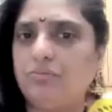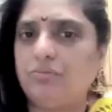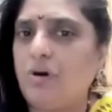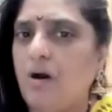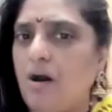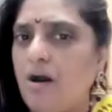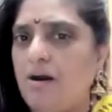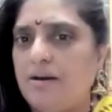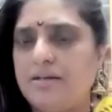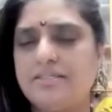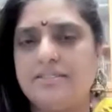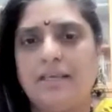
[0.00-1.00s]

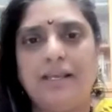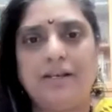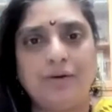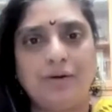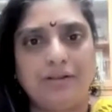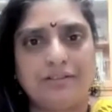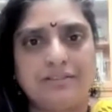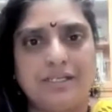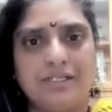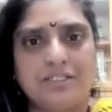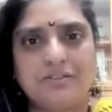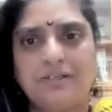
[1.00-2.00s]
gods and all
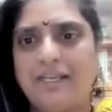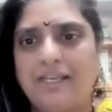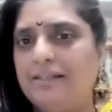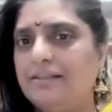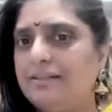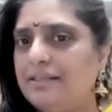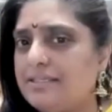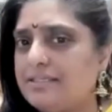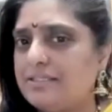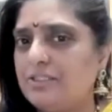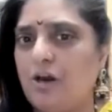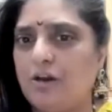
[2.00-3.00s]
such. And
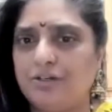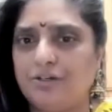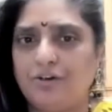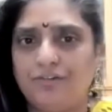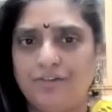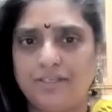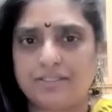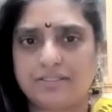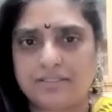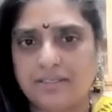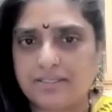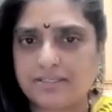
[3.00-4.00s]
this daughter of
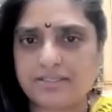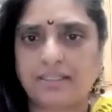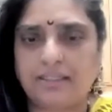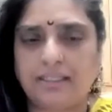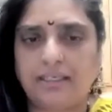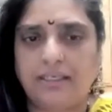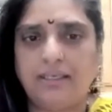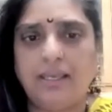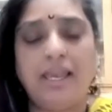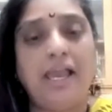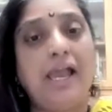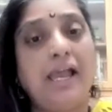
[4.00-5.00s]
his, Sati,
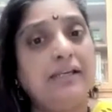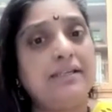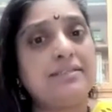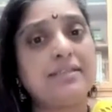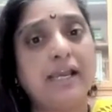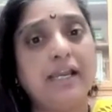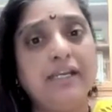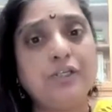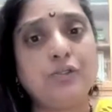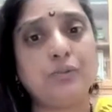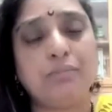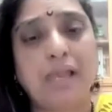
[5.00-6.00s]
had
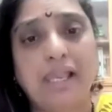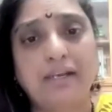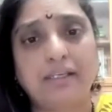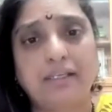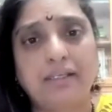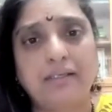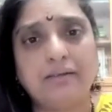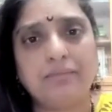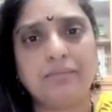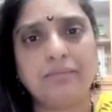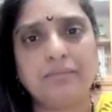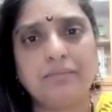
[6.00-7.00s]
decided to marry
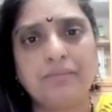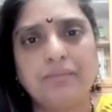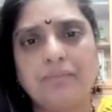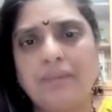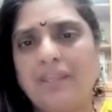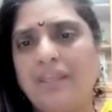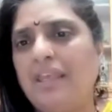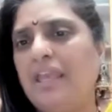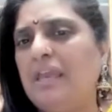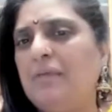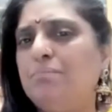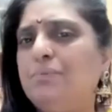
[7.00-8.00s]

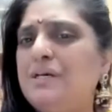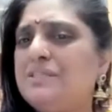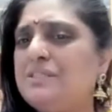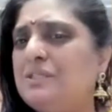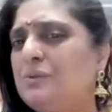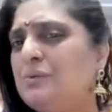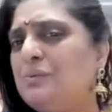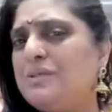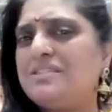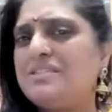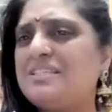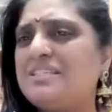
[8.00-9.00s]
a person who
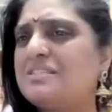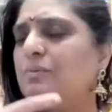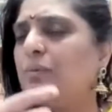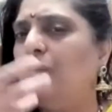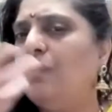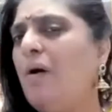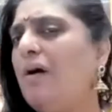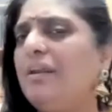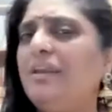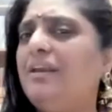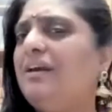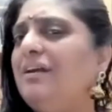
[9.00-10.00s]
was just
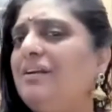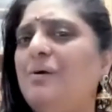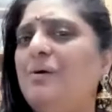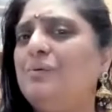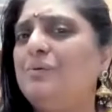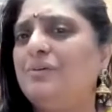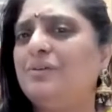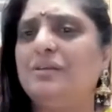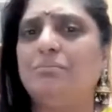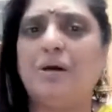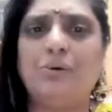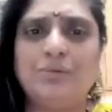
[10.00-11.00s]
walking around on
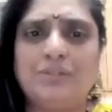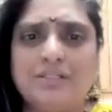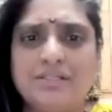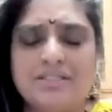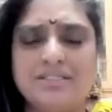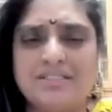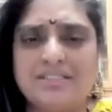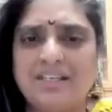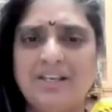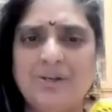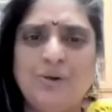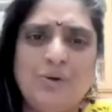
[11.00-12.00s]
the mountains,
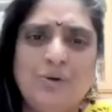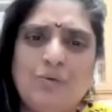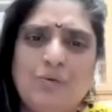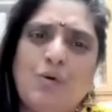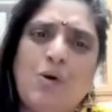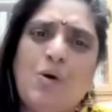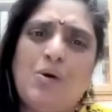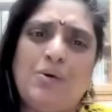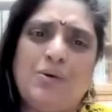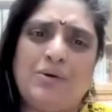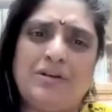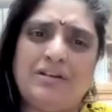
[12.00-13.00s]
who
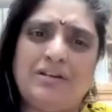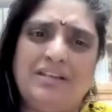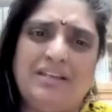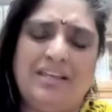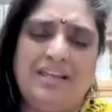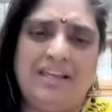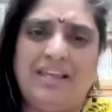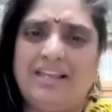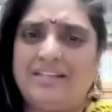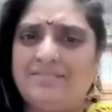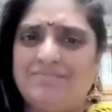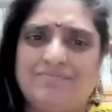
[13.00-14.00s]
wore a